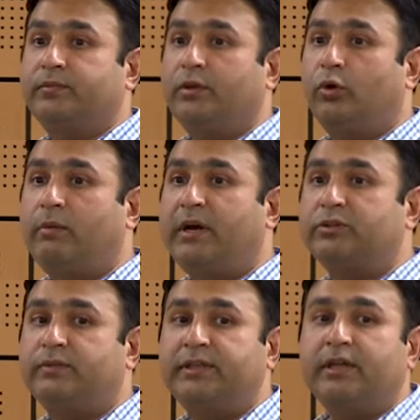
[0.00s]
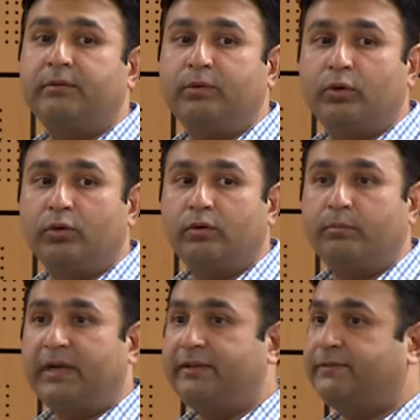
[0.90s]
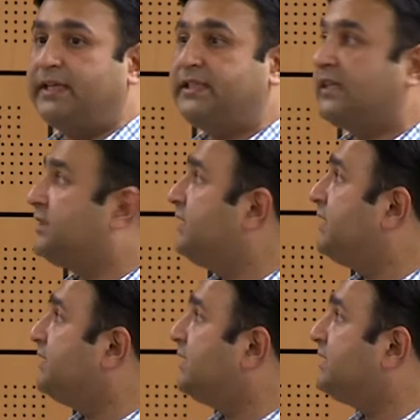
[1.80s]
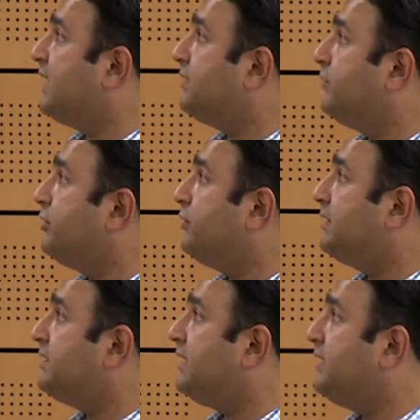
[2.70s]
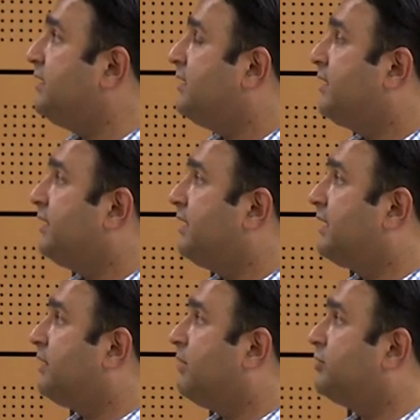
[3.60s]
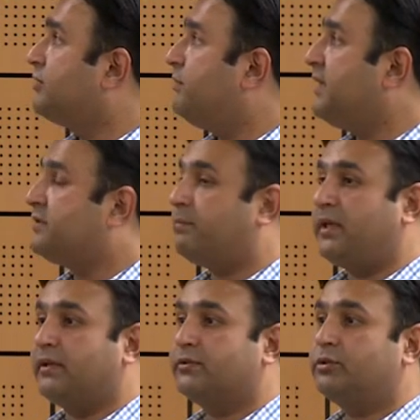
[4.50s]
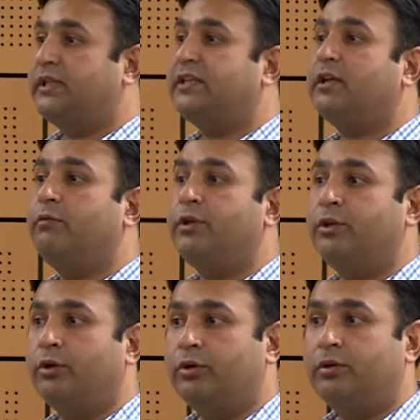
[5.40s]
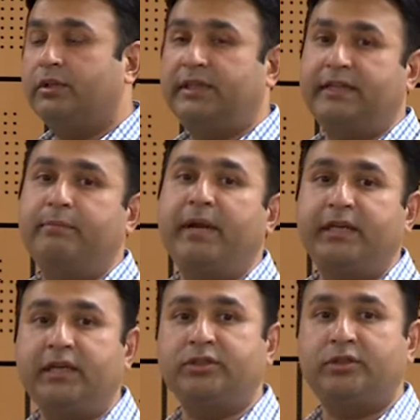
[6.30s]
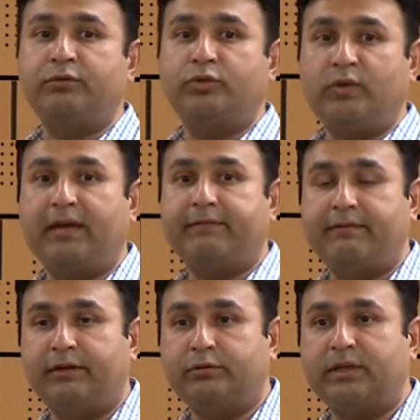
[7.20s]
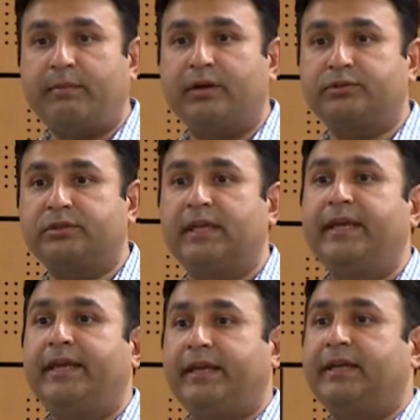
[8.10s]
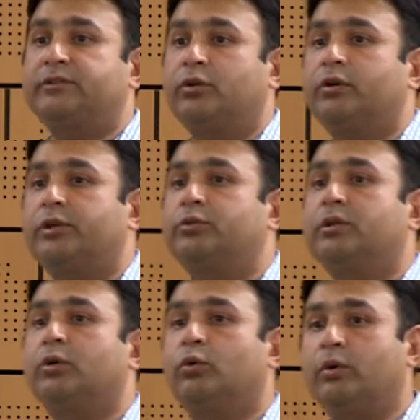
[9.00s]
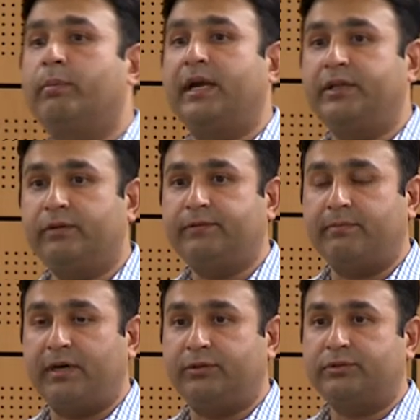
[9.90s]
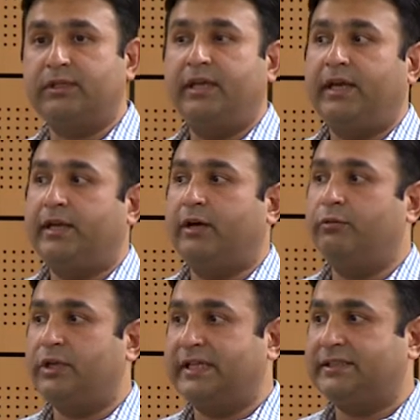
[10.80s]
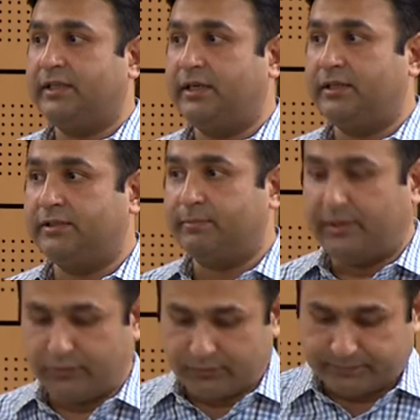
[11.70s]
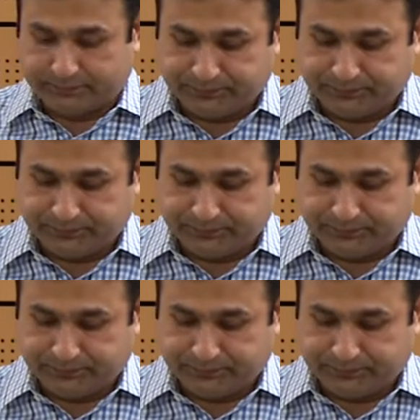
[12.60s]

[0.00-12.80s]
Whole mouse will turn blue. But if the injection is unsuccessful, you will see that the mouse remains pink. So that's how we know that the medication which we have given to the mouse, it has gone into the whole body of the mouse. And now we can study this mouse.